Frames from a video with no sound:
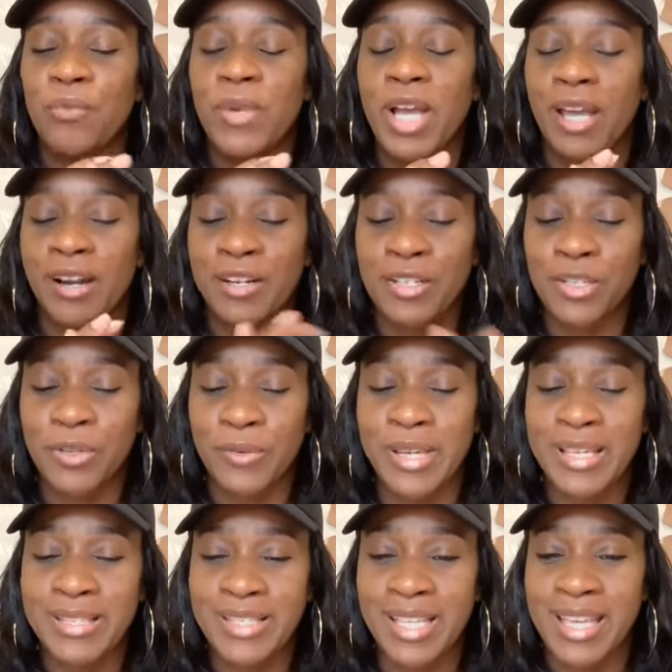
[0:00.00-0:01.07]
We got our
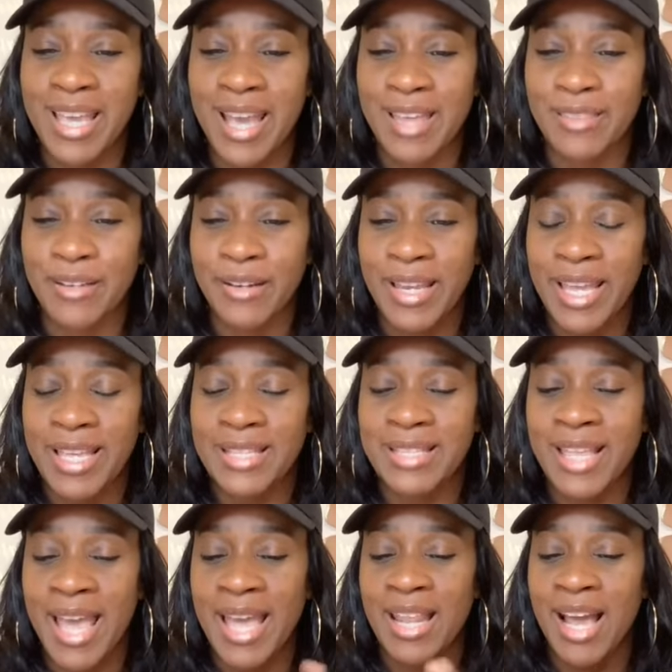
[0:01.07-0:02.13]
degrees together,
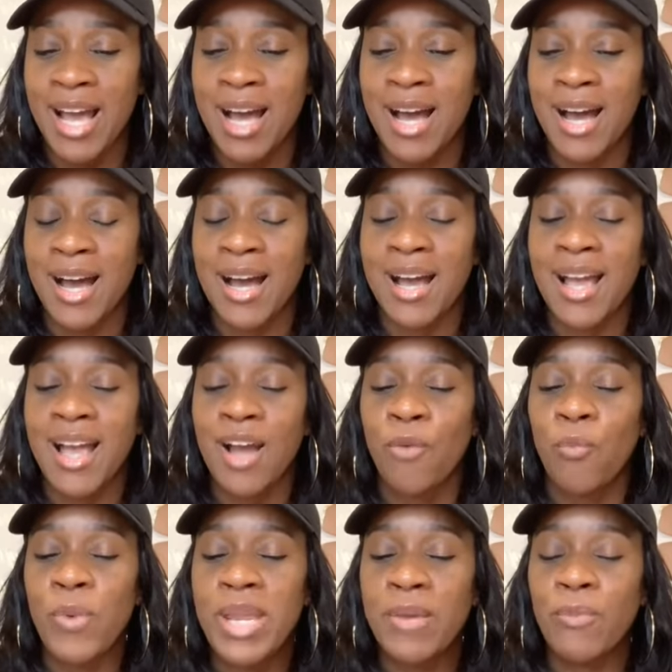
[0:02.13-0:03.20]
is that
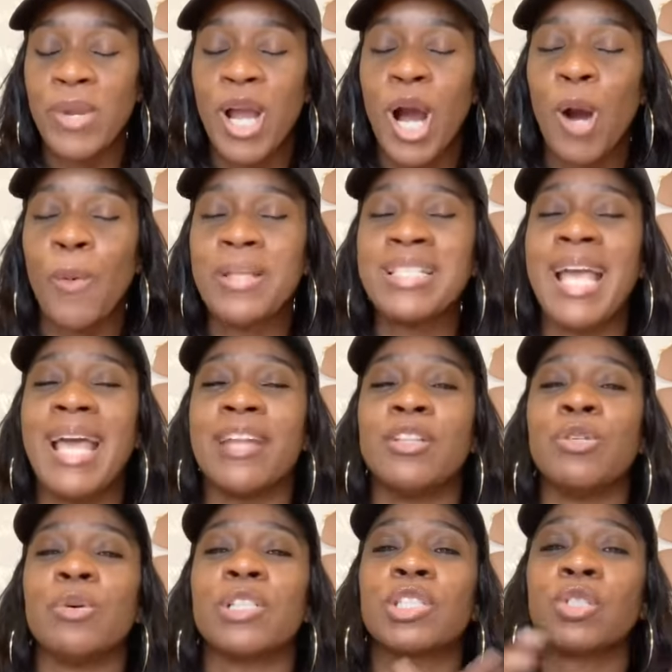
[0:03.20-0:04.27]
we always
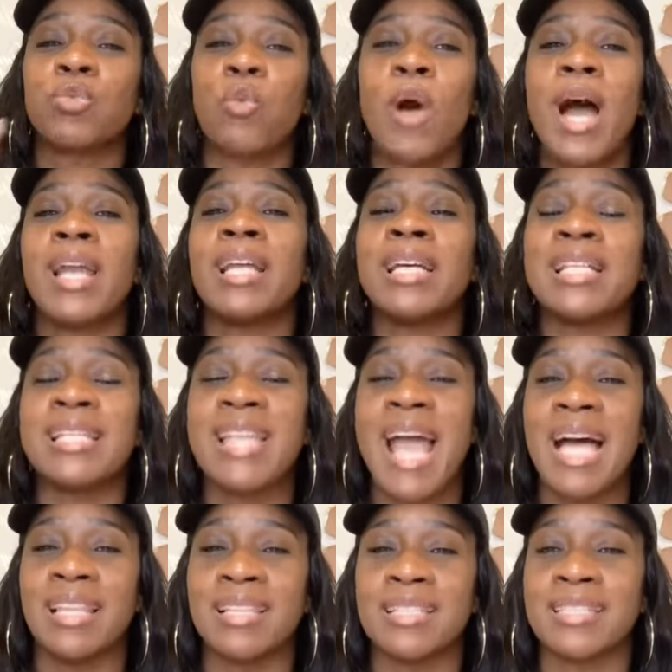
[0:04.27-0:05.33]
had to do a SWOT
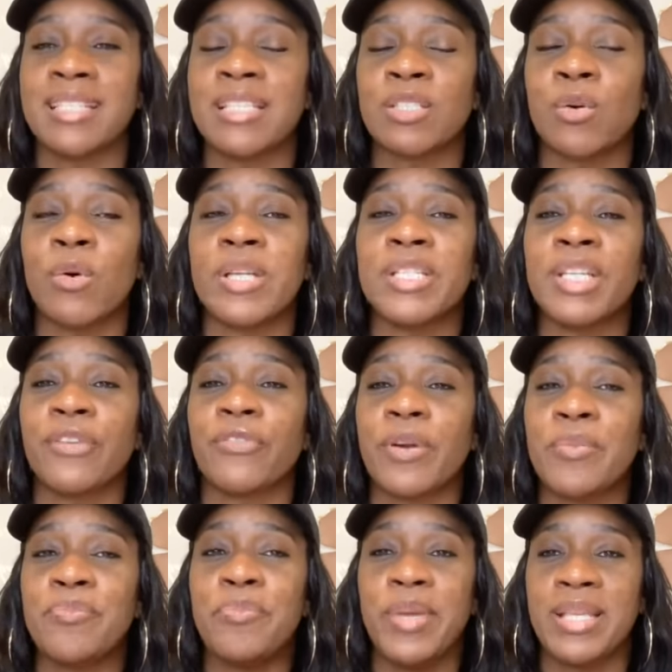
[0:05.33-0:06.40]
analysis on
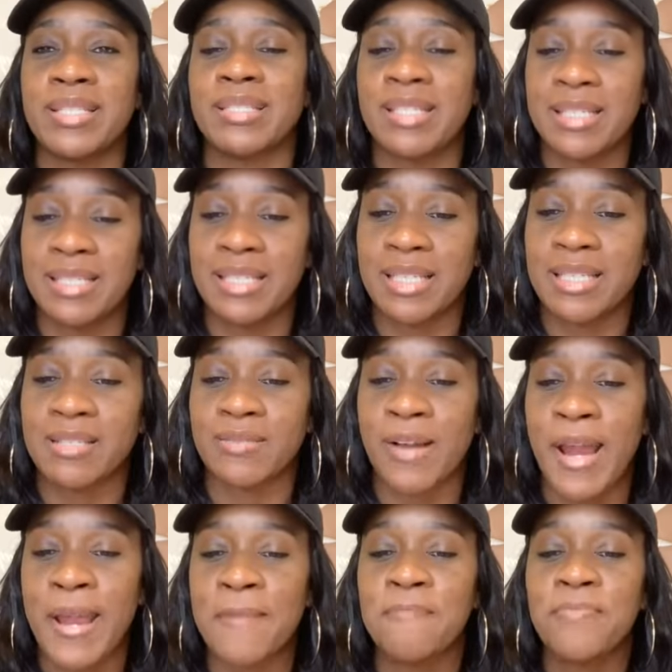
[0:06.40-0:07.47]
different businesses,
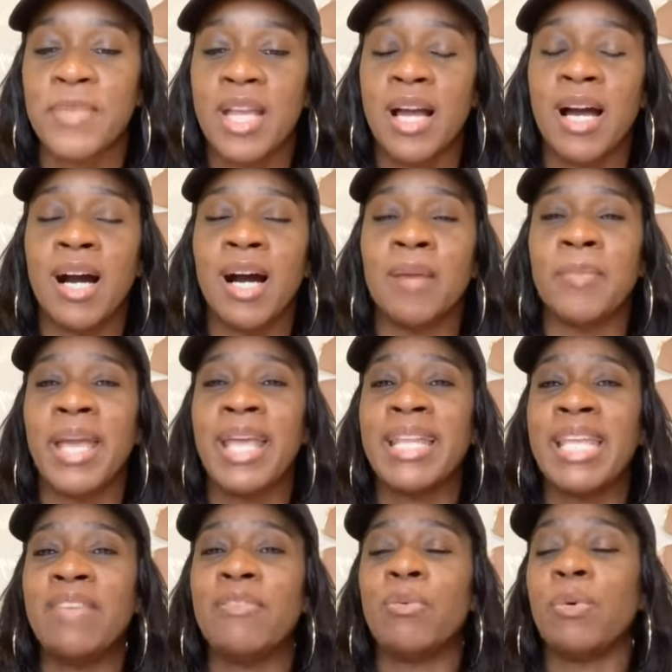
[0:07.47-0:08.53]
right?
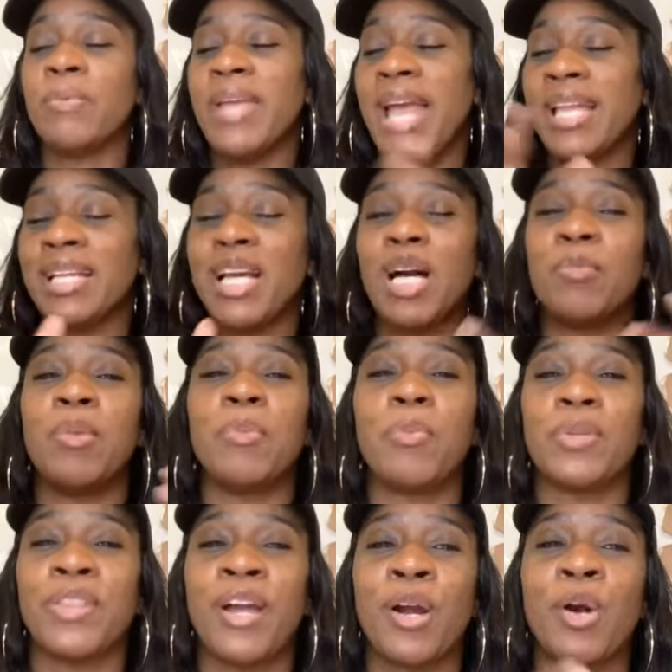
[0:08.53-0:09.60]
And even when we had to come
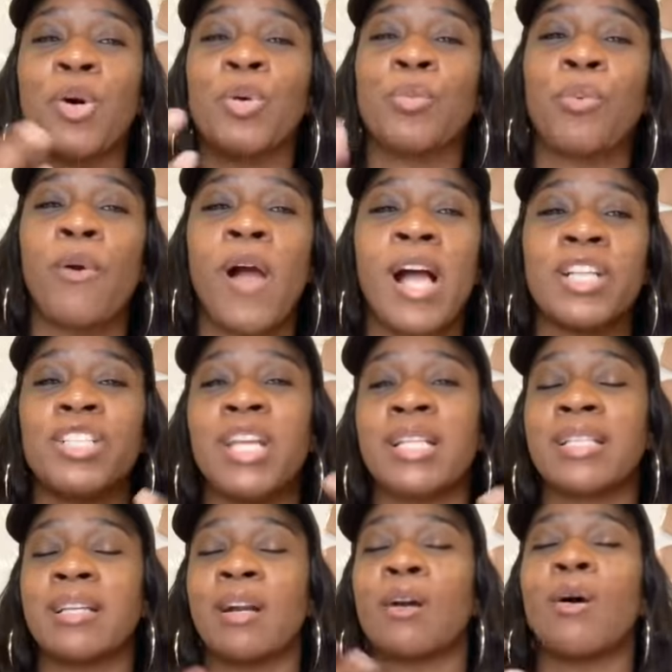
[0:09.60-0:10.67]
up with our own
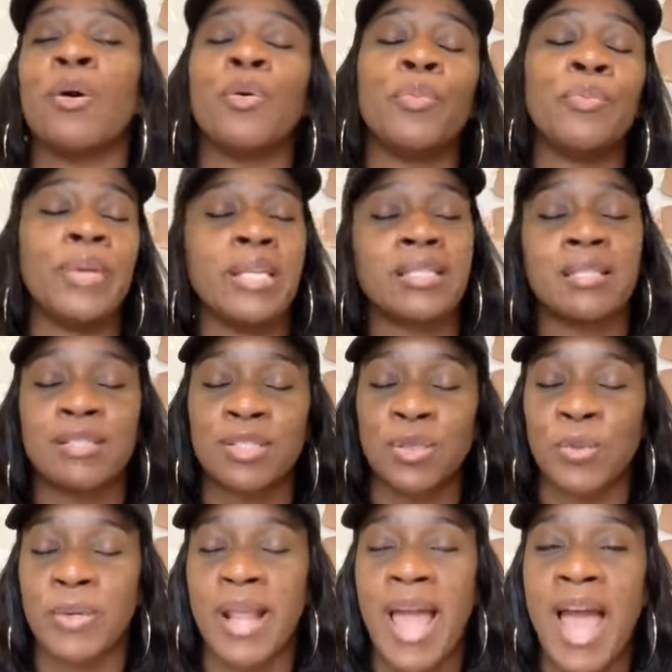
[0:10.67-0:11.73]
project and our own business
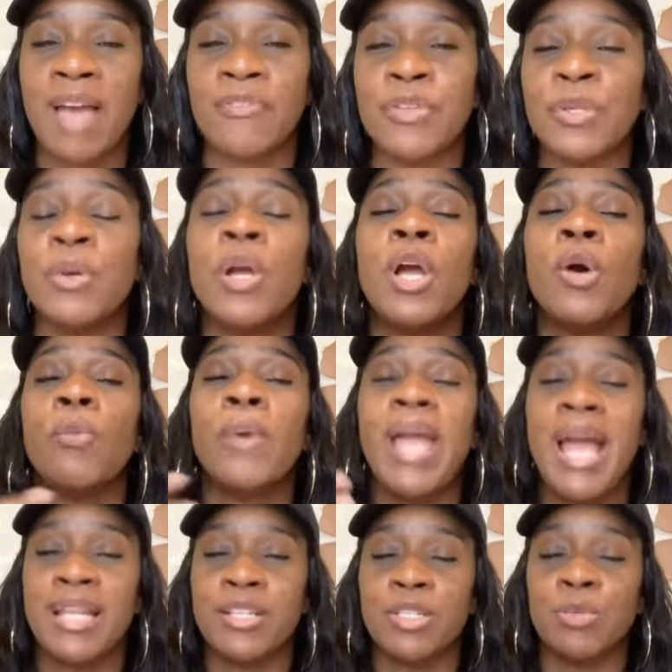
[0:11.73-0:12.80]
or what have you,
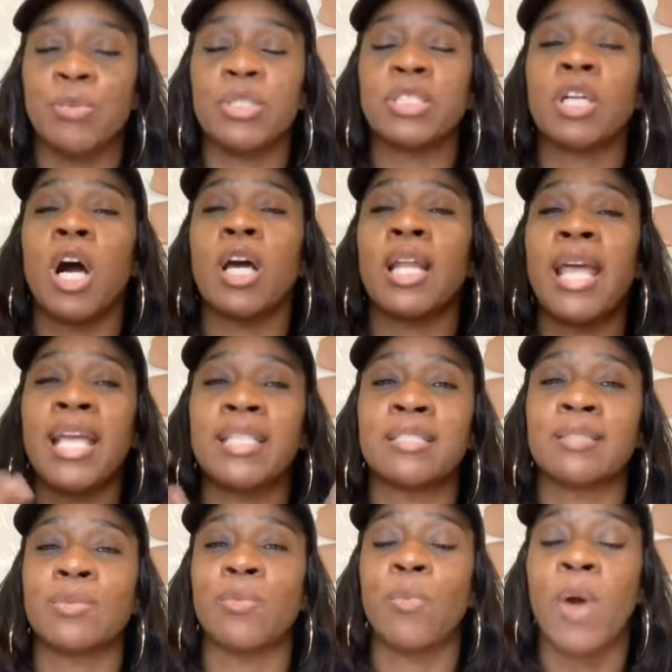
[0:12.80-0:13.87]
we had to do what's called a
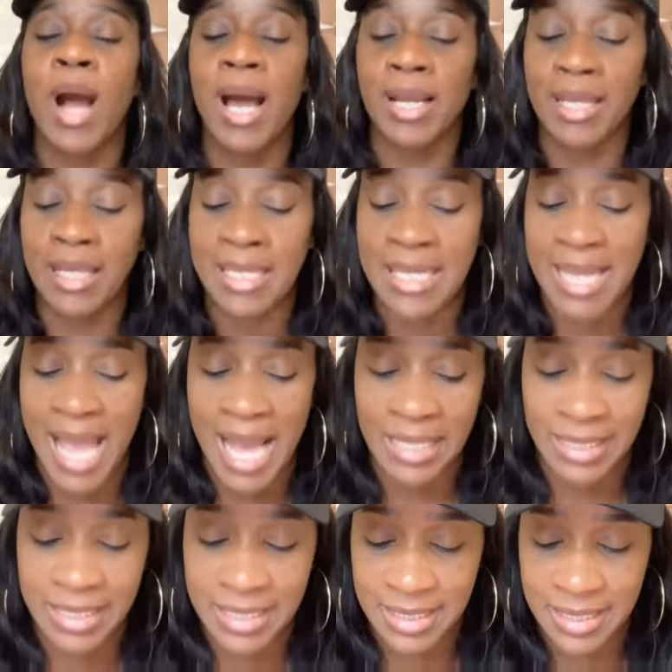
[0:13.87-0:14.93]
SWOT
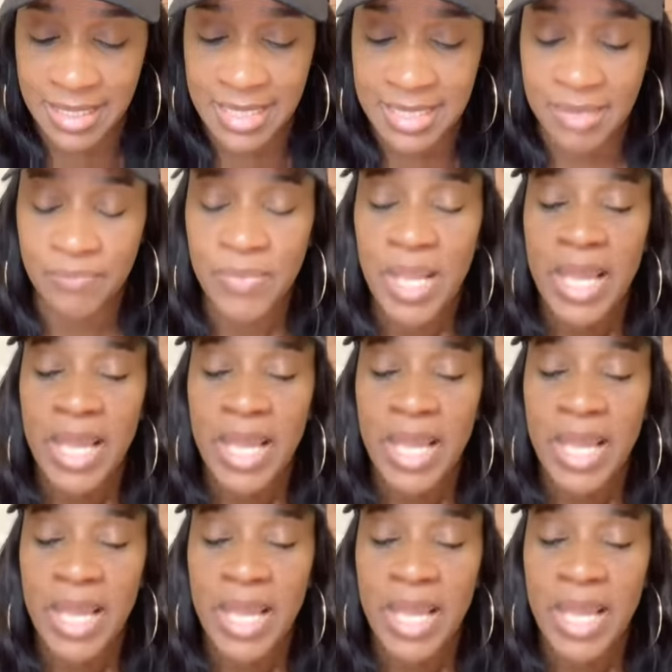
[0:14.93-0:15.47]
analysis.